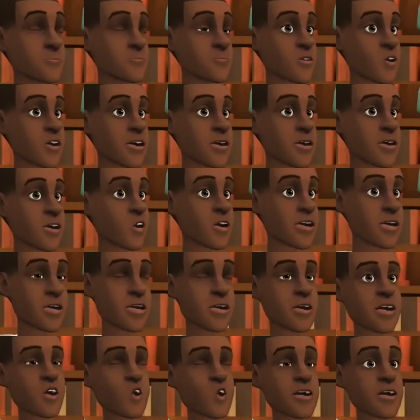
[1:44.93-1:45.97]
What
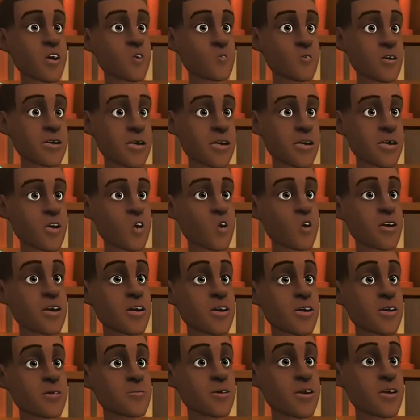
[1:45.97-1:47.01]
equation are you bringing on the
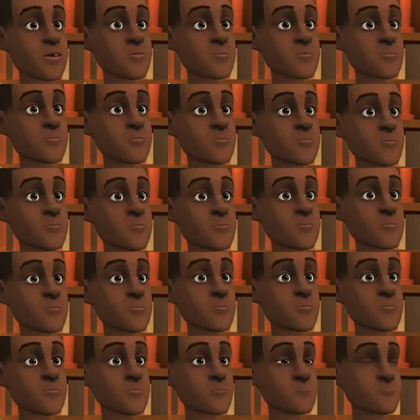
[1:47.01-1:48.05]
table?
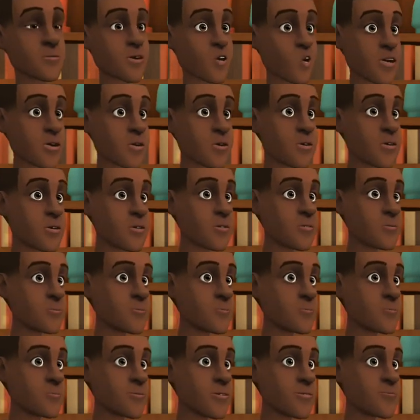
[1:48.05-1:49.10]
Be wise,
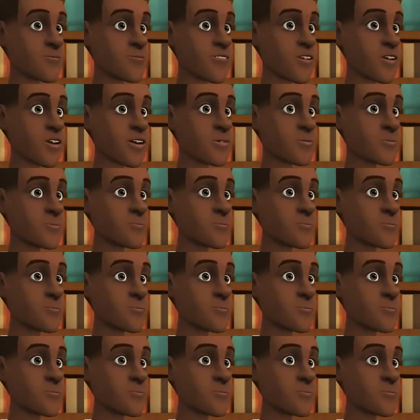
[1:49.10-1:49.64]
Comfort.